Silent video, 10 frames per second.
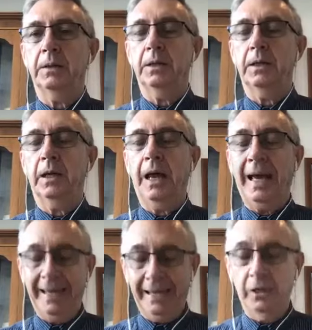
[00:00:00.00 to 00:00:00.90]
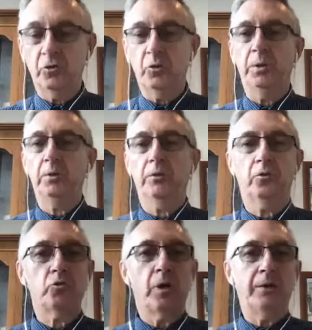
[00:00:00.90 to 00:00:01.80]
are eligible
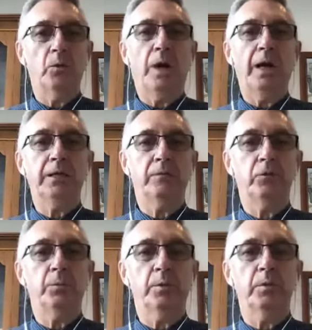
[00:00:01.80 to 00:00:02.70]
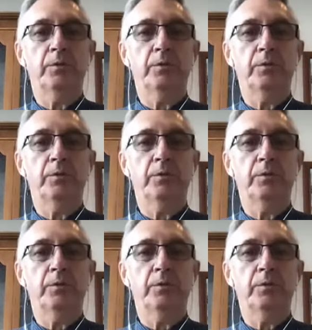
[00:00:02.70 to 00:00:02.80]
straight away if you prove